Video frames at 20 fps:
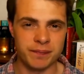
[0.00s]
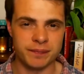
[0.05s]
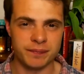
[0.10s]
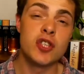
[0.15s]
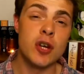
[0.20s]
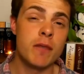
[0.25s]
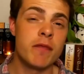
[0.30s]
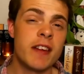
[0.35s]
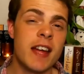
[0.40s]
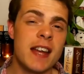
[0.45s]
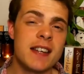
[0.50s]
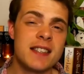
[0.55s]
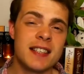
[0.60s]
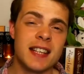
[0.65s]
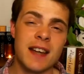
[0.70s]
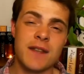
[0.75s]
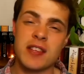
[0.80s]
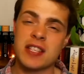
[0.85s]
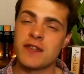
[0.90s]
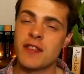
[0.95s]
Don't forget to
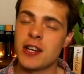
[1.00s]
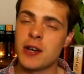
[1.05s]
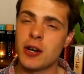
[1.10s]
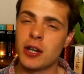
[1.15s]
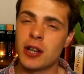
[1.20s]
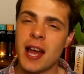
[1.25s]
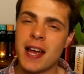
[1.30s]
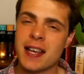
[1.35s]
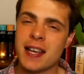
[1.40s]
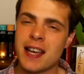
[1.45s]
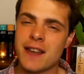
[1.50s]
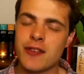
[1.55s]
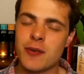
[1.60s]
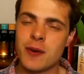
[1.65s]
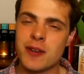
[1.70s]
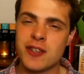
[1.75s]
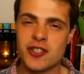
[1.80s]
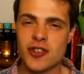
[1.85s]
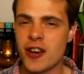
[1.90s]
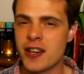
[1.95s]
give this video a like if you
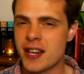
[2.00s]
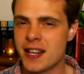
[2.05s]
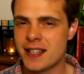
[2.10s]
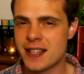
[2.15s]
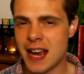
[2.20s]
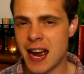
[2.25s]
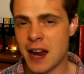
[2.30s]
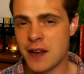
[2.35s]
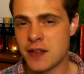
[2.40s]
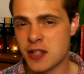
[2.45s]
enjoyed it, and